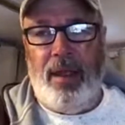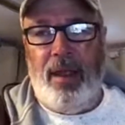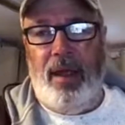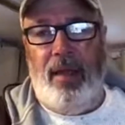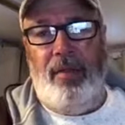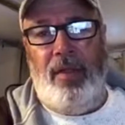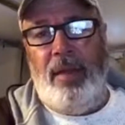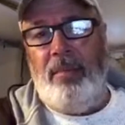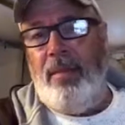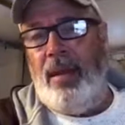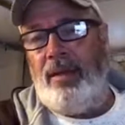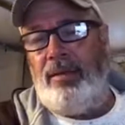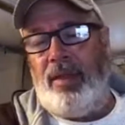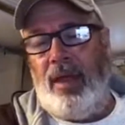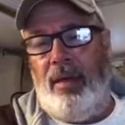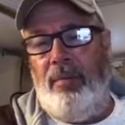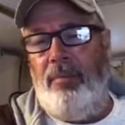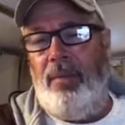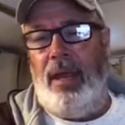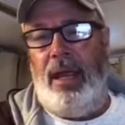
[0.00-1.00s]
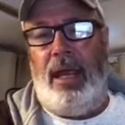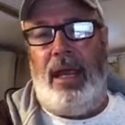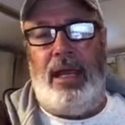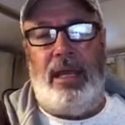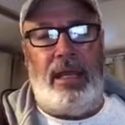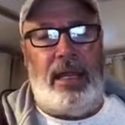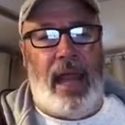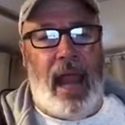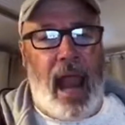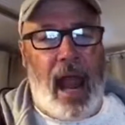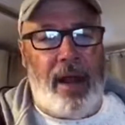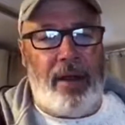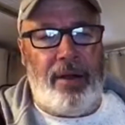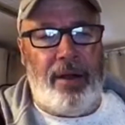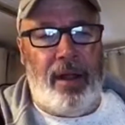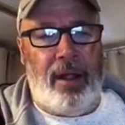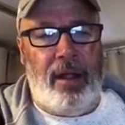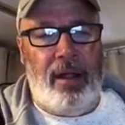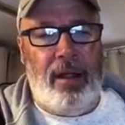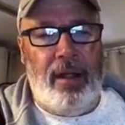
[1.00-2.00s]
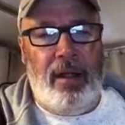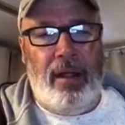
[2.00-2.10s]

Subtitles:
and they make them in Canada.